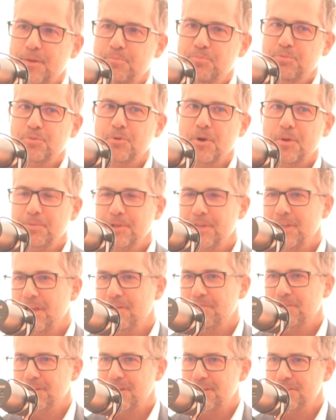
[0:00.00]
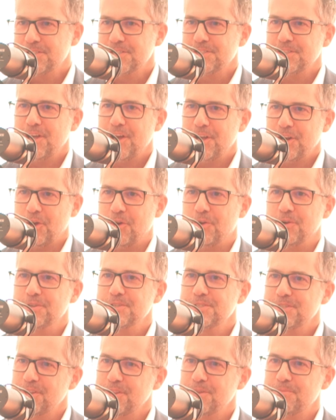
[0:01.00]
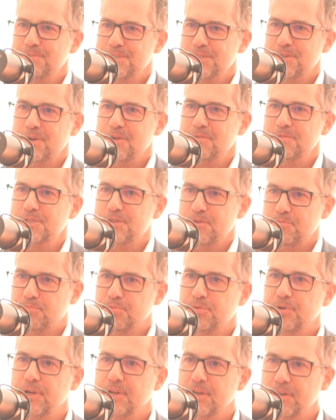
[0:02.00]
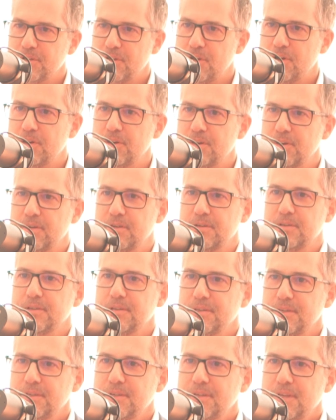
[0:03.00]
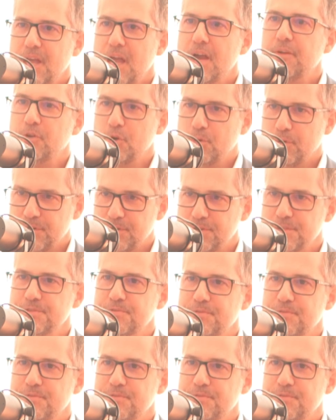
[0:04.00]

probably have a slight onus on themselves to bring along everyone else